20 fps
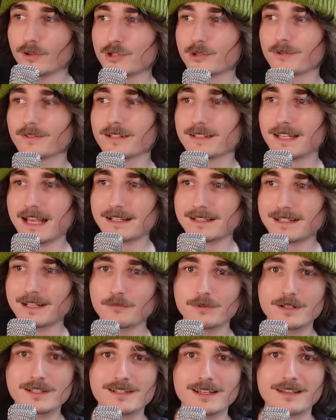Also in the text here,
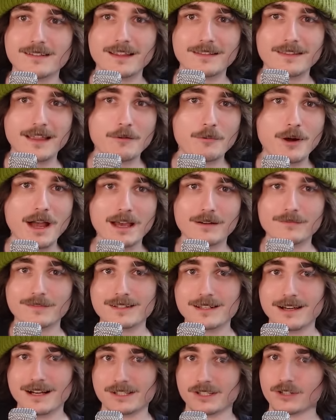we see that they were
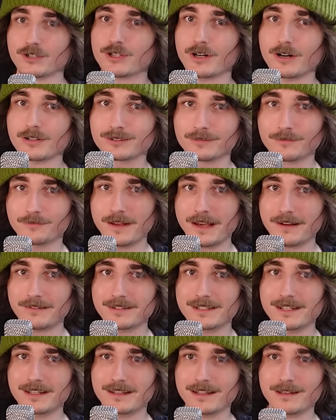advertising chocolate
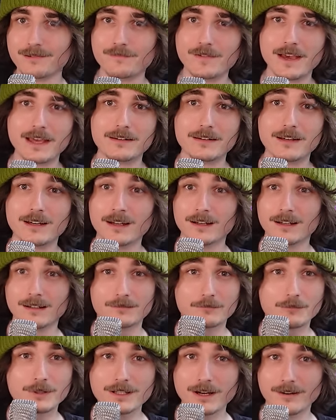fountains at the event.
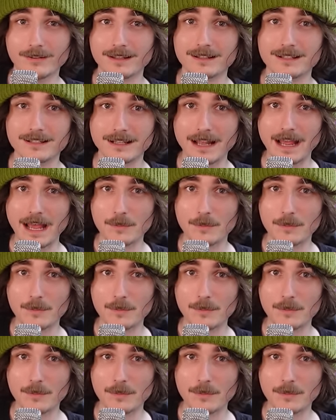We know that didn't